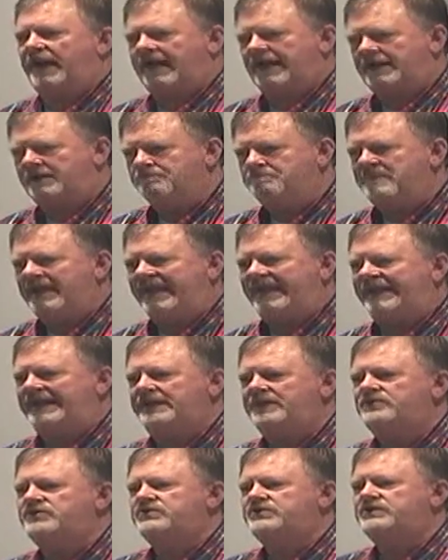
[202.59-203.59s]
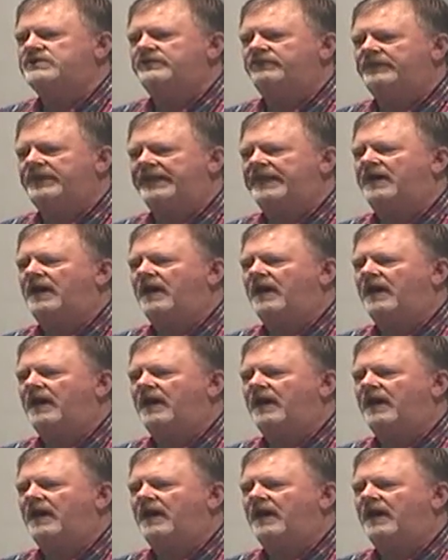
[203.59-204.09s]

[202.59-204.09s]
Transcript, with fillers: and it means the